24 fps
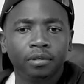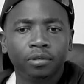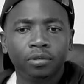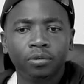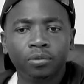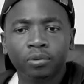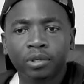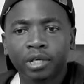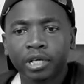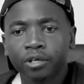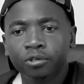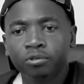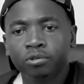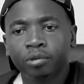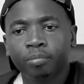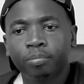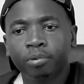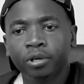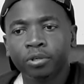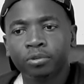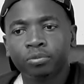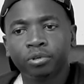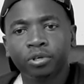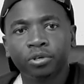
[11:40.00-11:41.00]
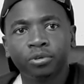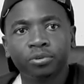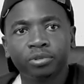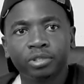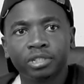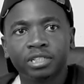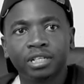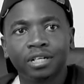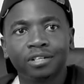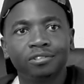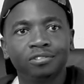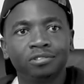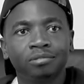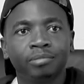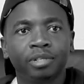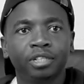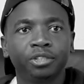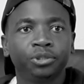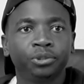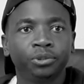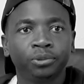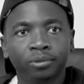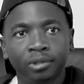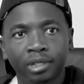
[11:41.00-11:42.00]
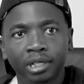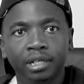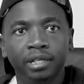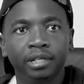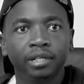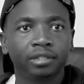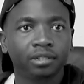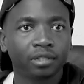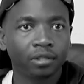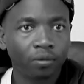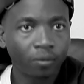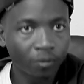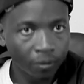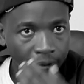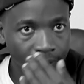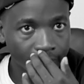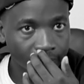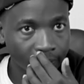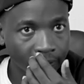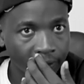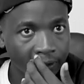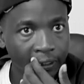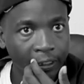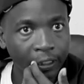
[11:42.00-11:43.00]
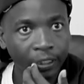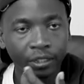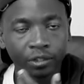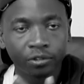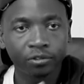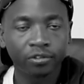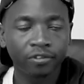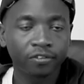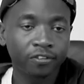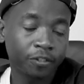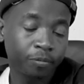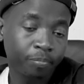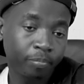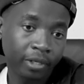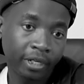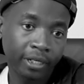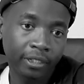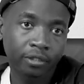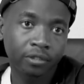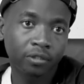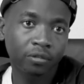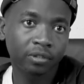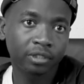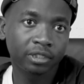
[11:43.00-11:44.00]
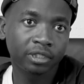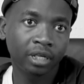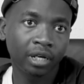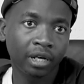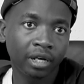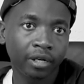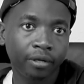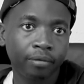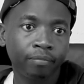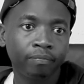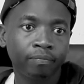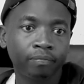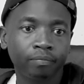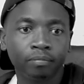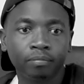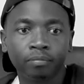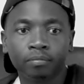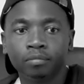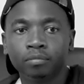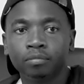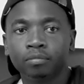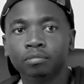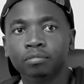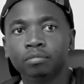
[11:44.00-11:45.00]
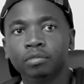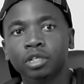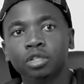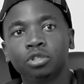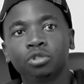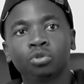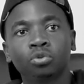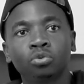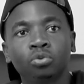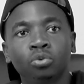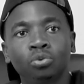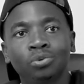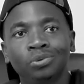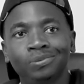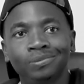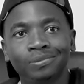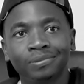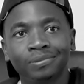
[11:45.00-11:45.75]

you get to a point where you start to mature later on and you spend your time at school.